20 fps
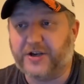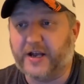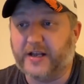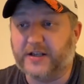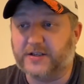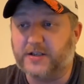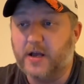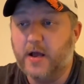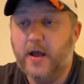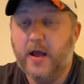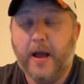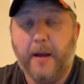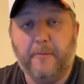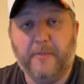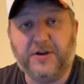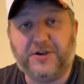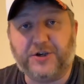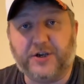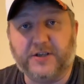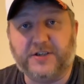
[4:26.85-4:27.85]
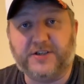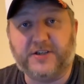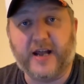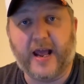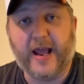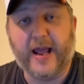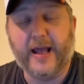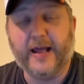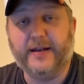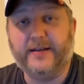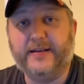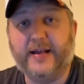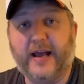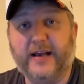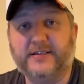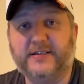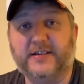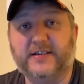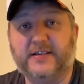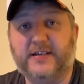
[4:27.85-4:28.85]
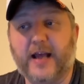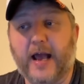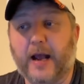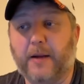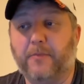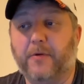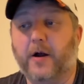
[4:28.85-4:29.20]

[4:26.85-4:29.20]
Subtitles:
as Michigan State and Texas Tech.